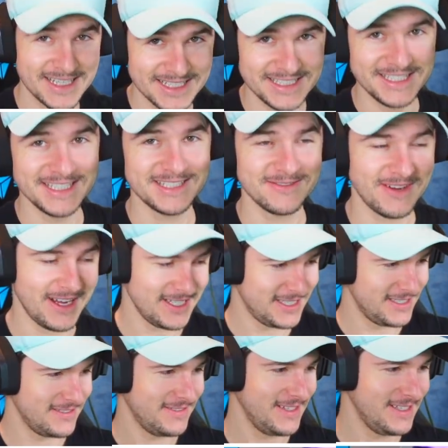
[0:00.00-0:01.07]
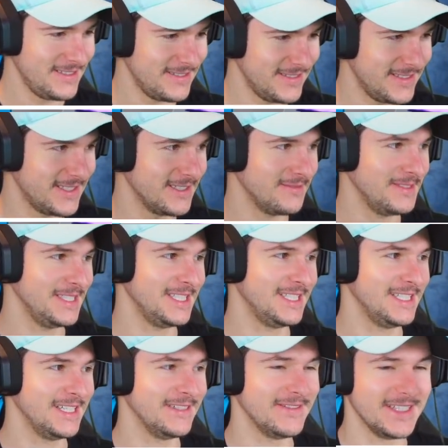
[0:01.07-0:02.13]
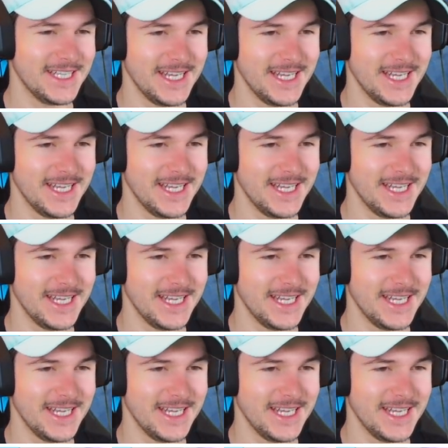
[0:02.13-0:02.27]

Just watch your of subbies, David.